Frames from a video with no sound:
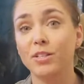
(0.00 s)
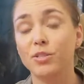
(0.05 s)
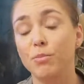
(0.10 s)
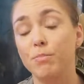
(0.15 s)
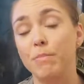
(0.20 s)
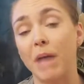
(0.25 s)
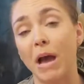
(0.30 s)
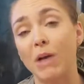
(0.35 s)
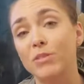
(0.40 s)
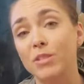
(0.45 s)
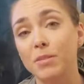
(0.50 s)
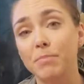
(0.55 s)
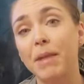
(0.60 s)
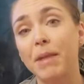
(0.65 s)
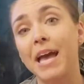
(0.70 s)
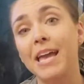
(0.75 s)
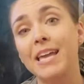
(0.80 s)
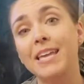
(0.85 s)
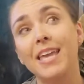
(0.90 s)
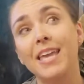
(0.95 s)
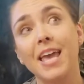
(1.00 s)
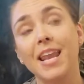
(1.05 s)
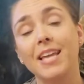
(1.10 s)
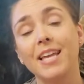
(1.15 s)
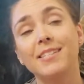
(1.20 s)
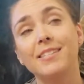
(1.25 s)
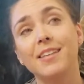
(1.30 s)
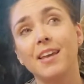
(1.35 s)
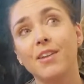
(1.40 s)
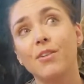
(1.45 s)
to mountain bike. And I
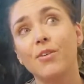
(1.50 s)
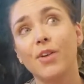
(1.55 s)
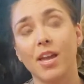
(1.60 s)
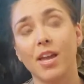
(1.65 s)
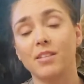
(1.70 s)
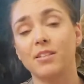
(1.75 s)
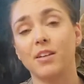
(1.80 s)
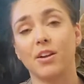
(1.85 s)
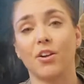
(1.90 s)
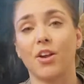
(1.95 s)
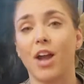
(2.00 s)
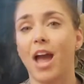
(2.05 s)
said, okay, Tucker,